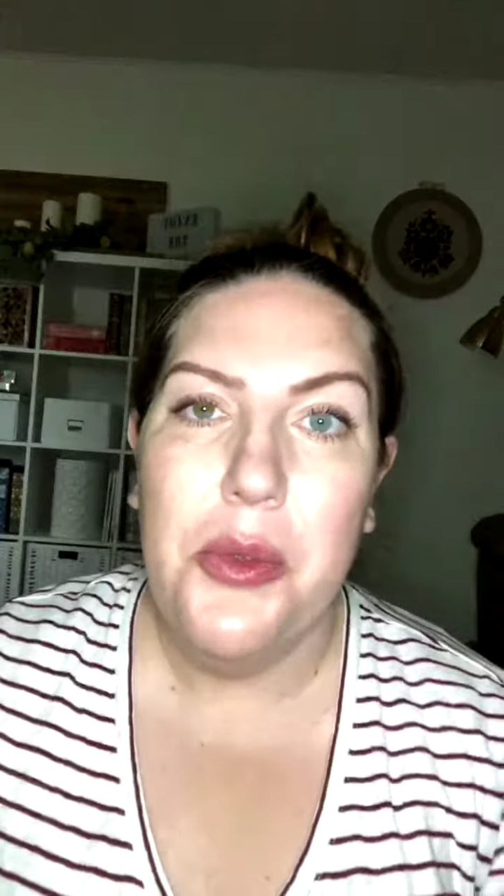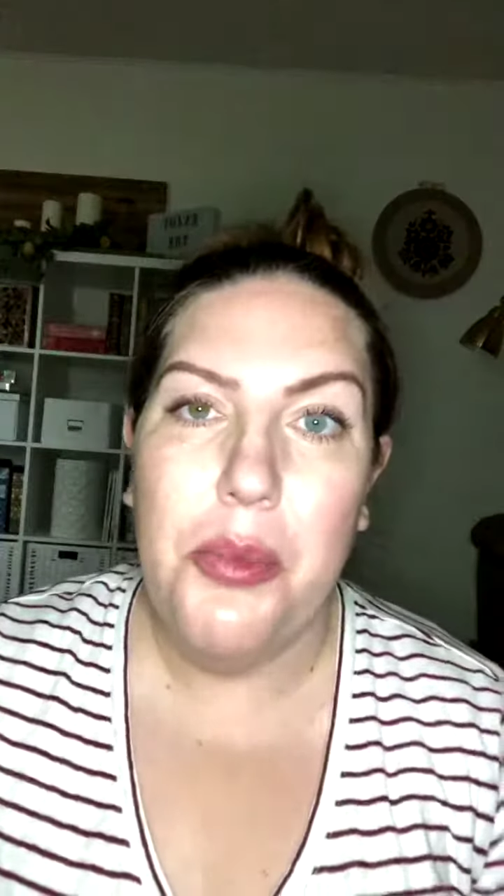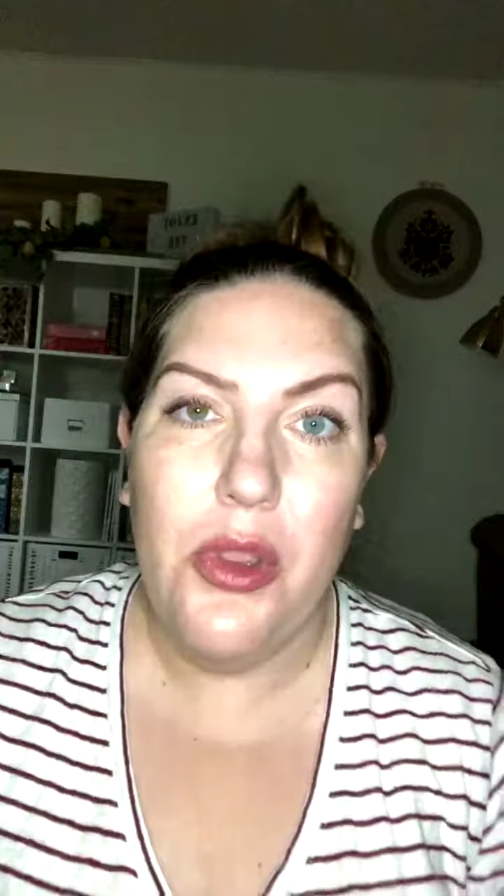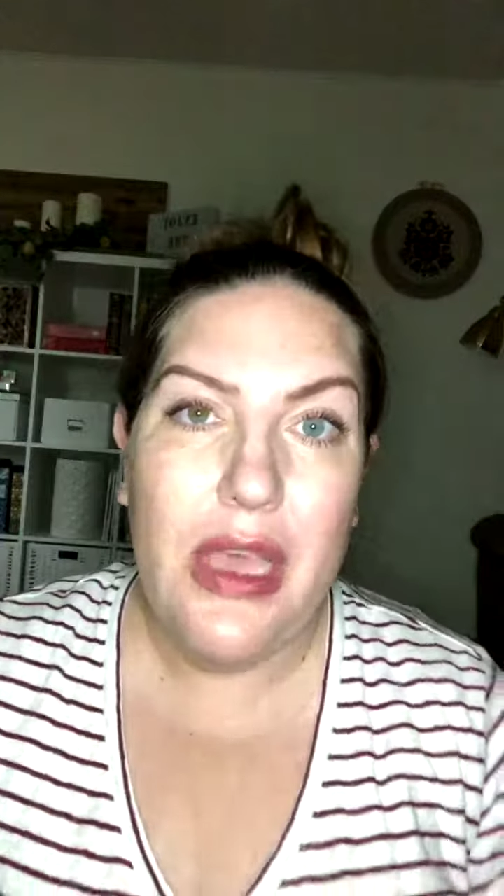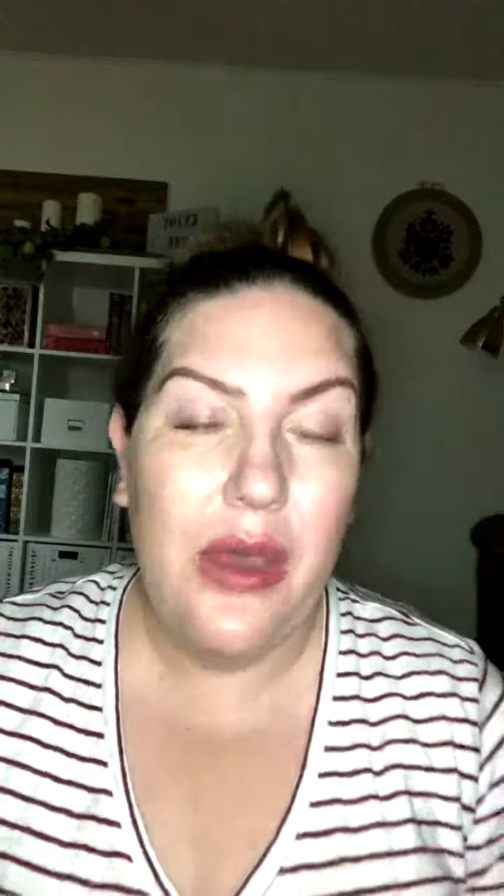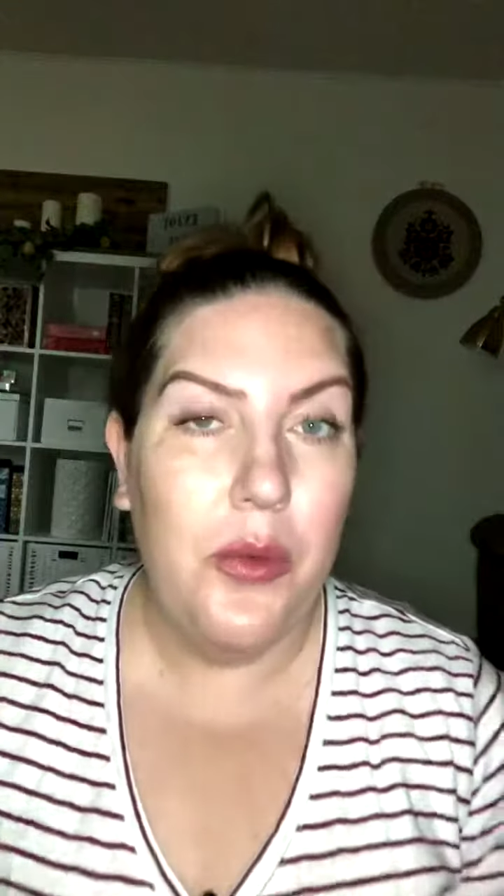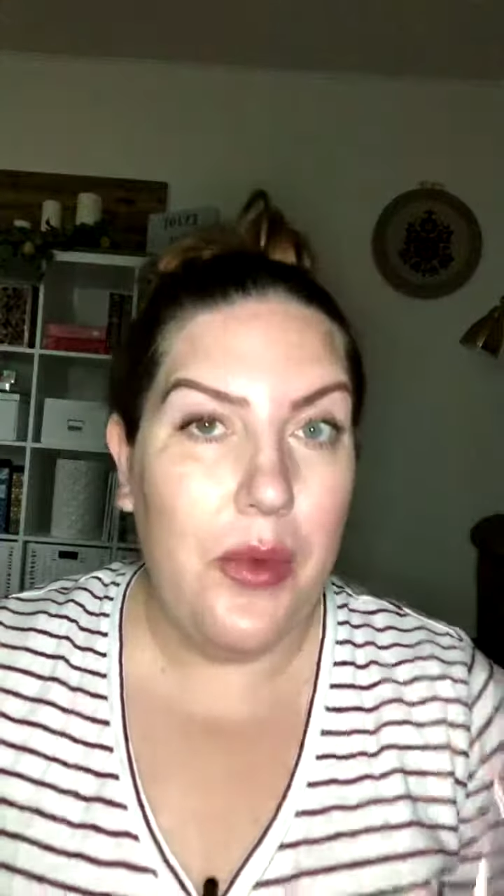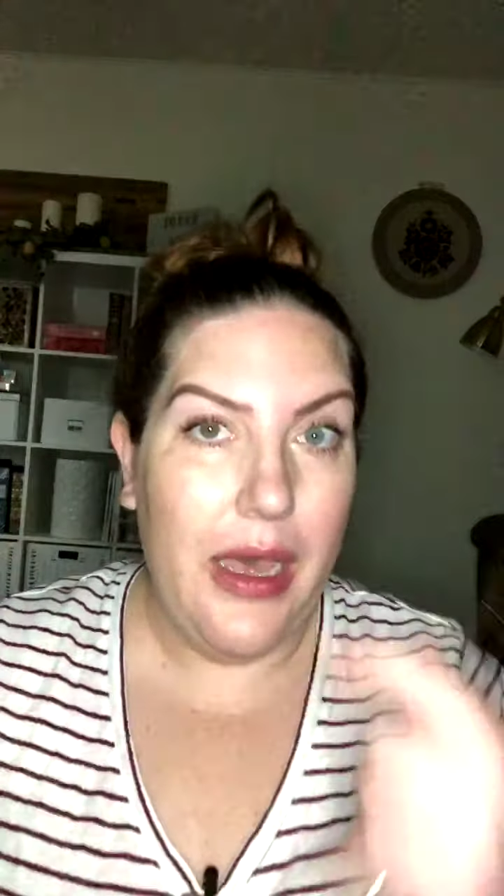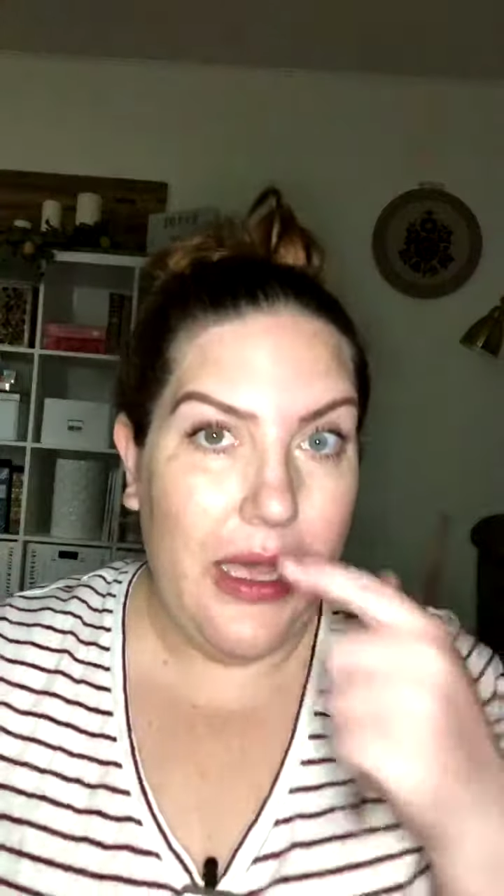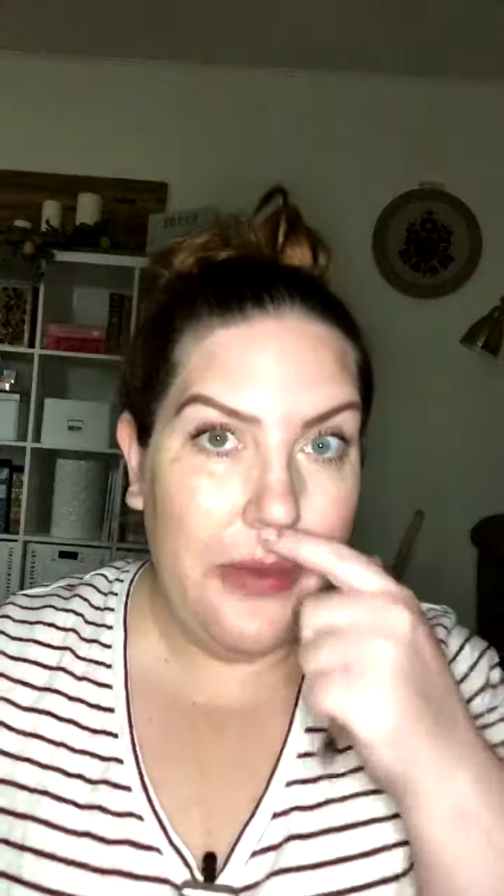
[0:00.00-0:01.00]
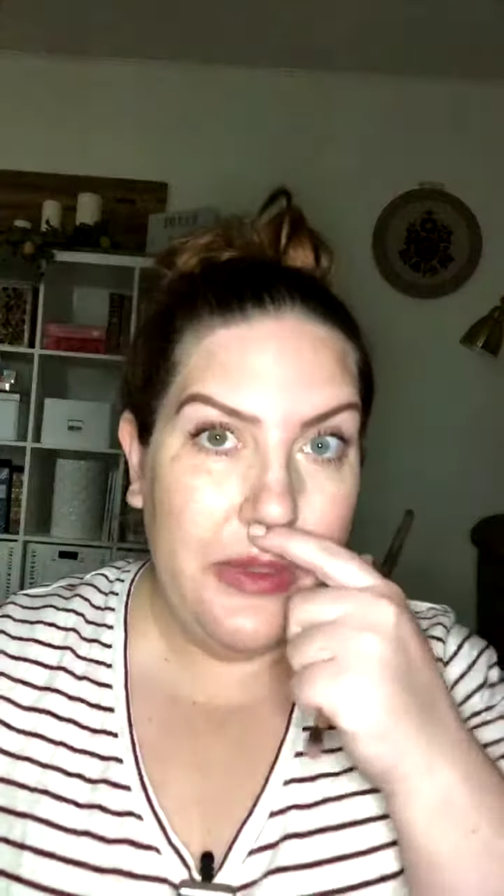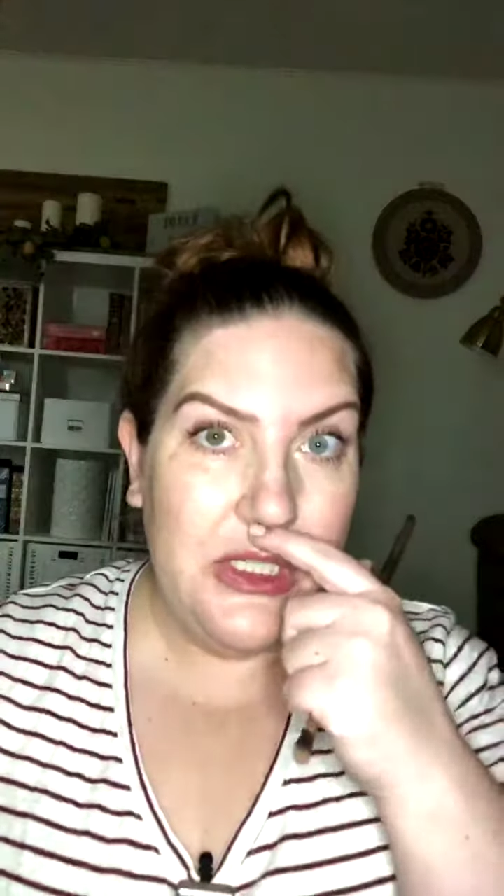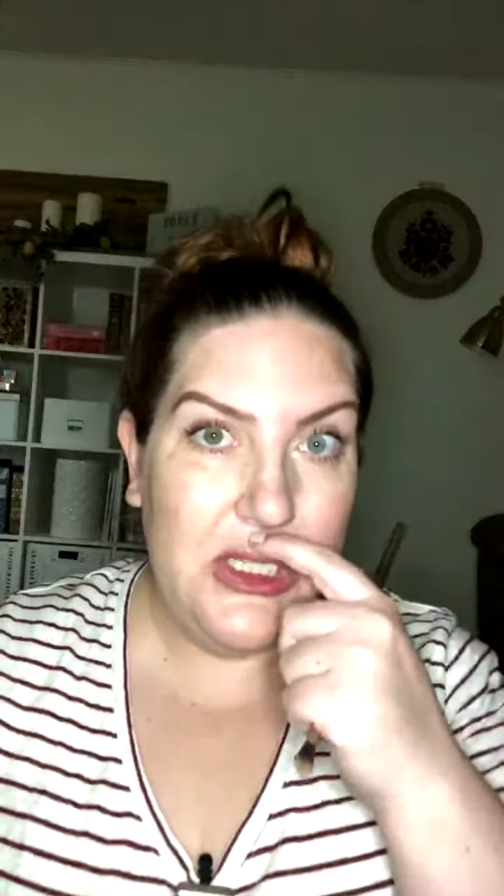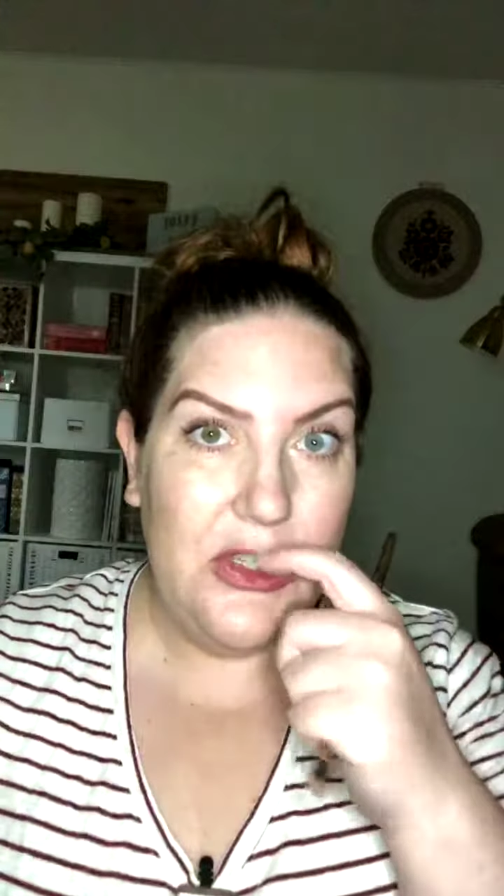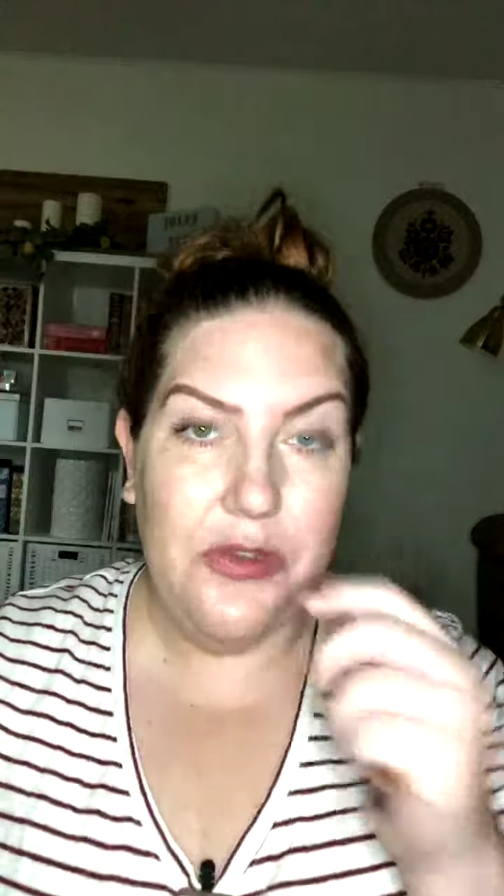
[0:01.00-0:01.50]
pull out what I would
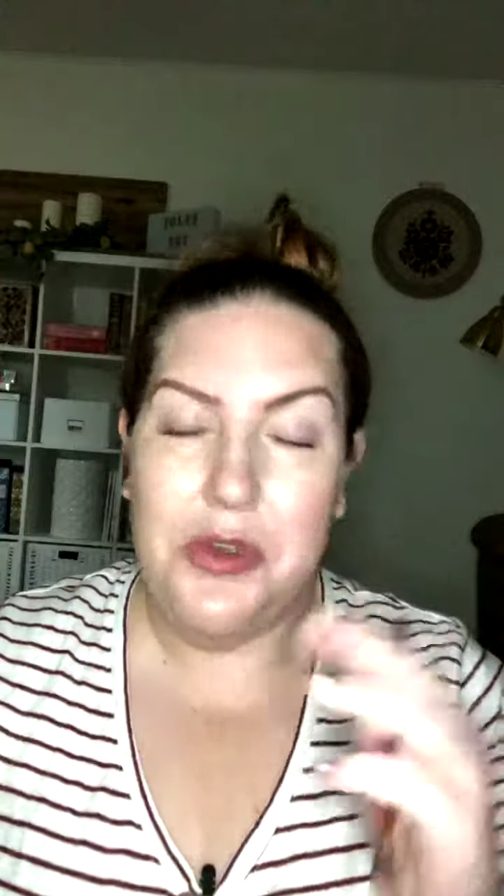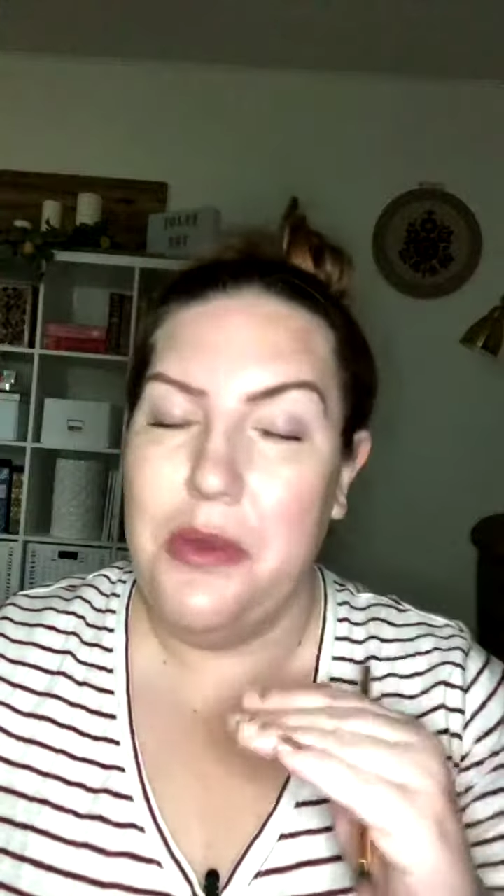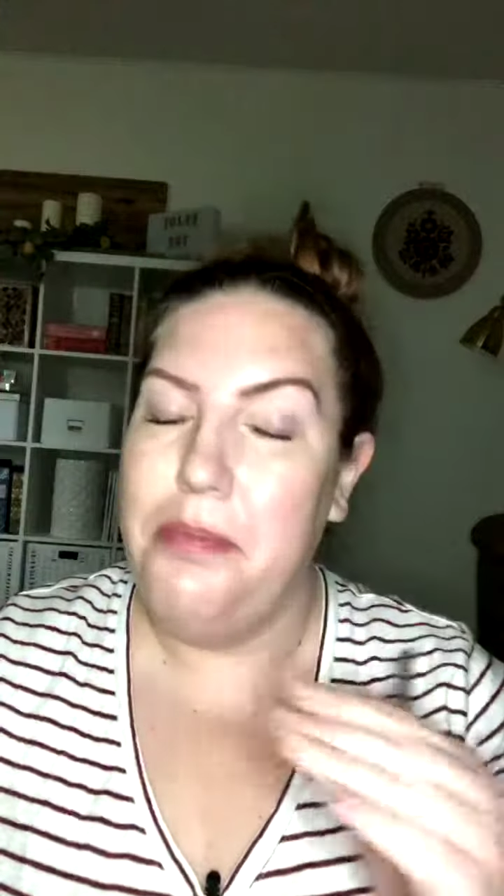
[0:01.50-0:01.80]
do for a